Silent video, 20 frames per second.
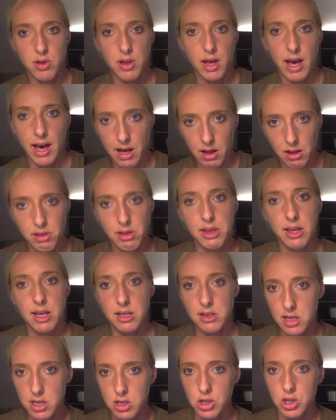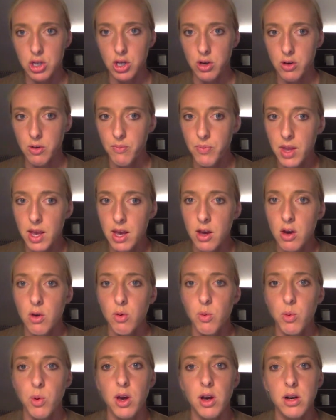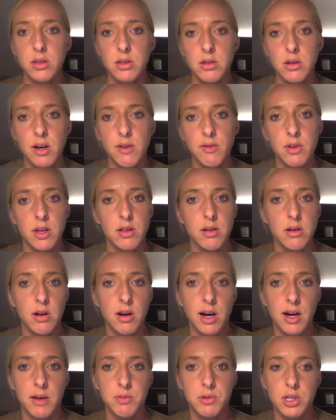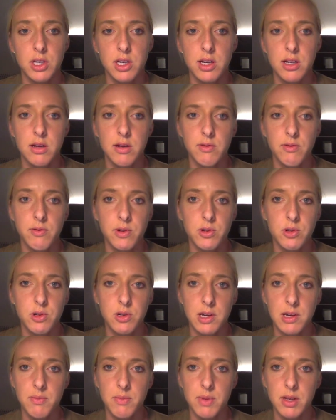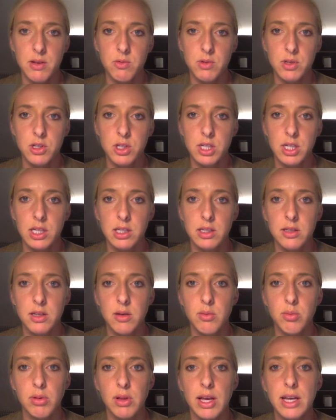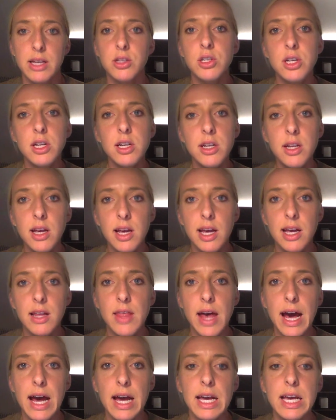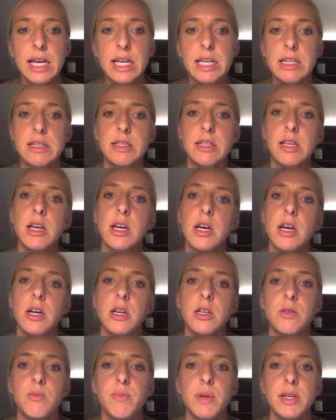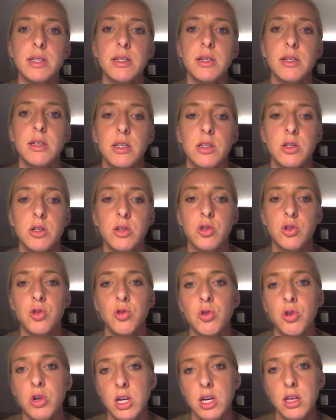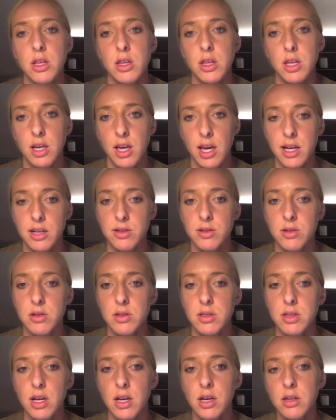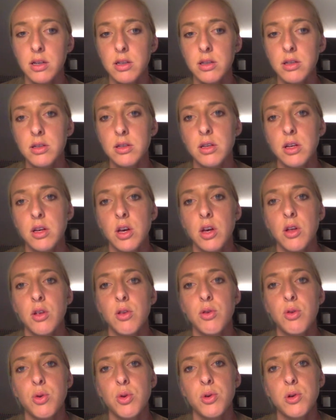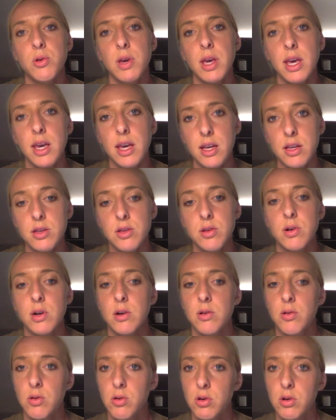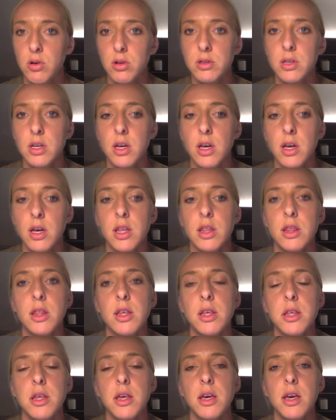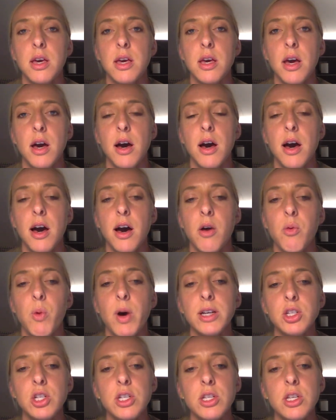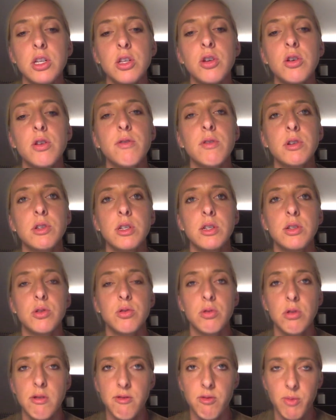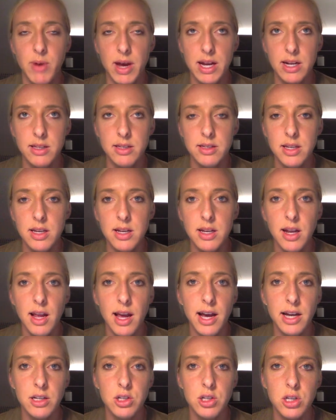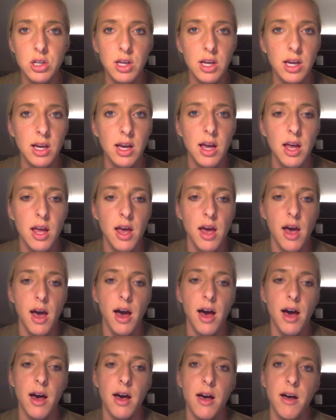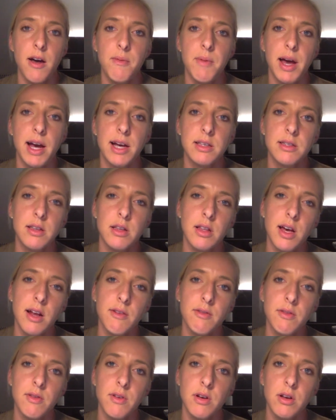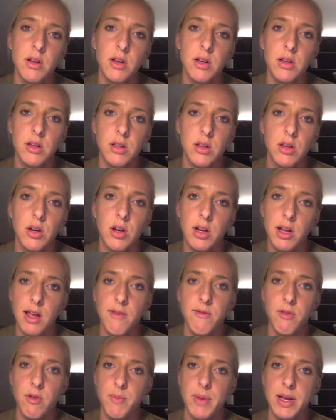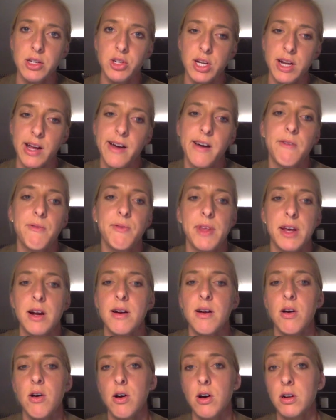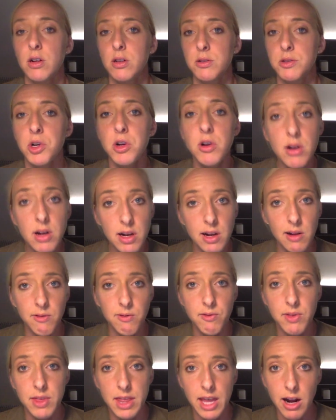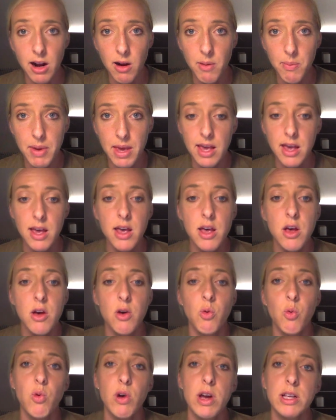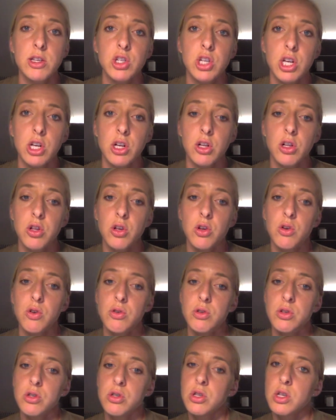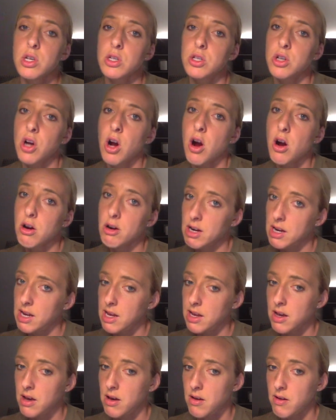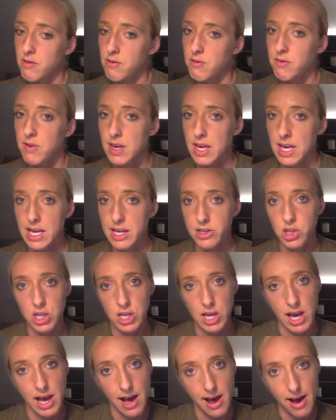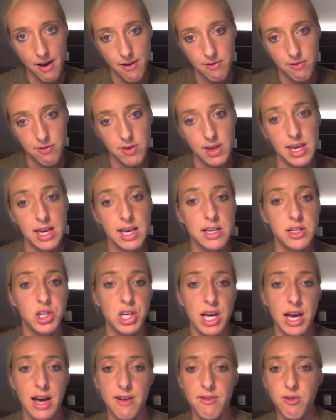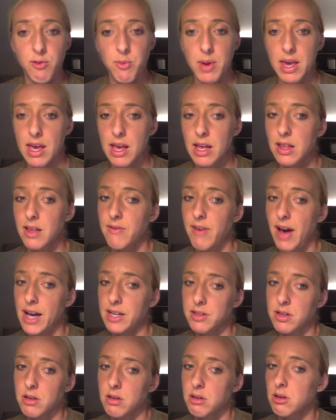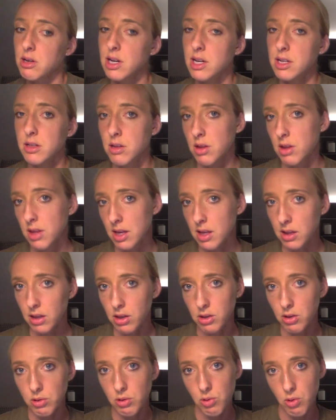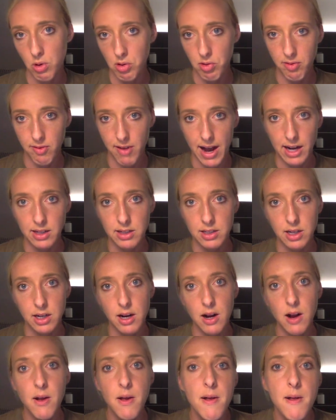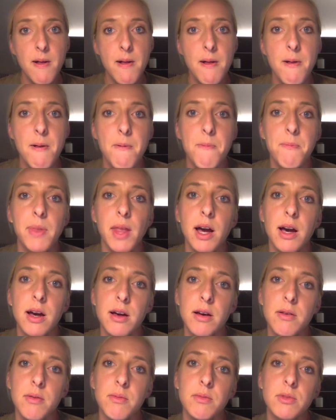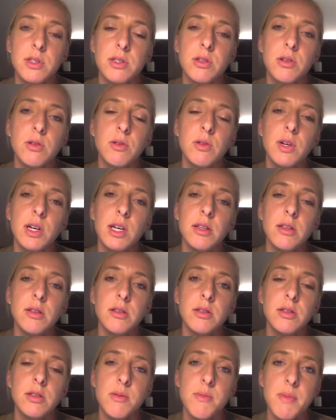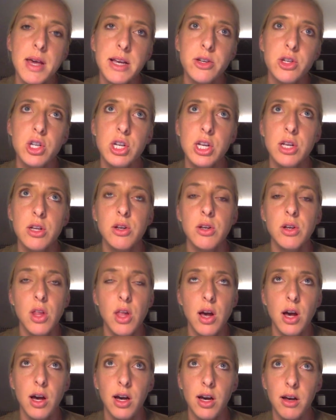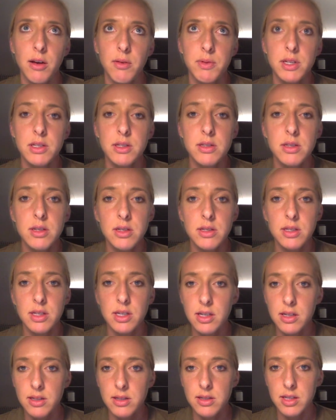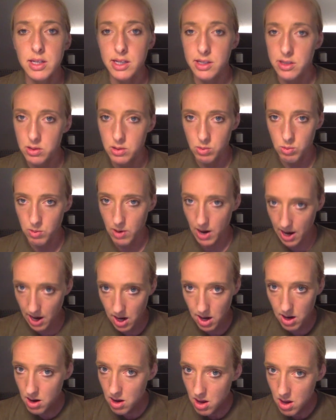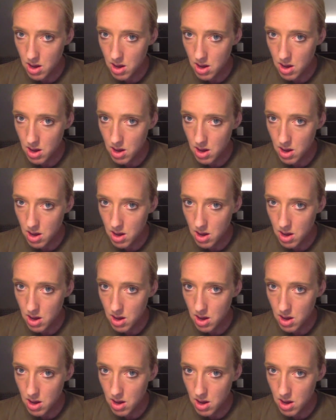the healthy tissue. We also have another option for treatment, which is ablation, and that is basically destroying the cancer cells through heat or cold. The Washington University School of Medicine actually has a lot of good information out there on alternative therapy, which includes the targeting of VEGF, VEGF being the vascular endothelial growth factor. So in summation, this disease is rare,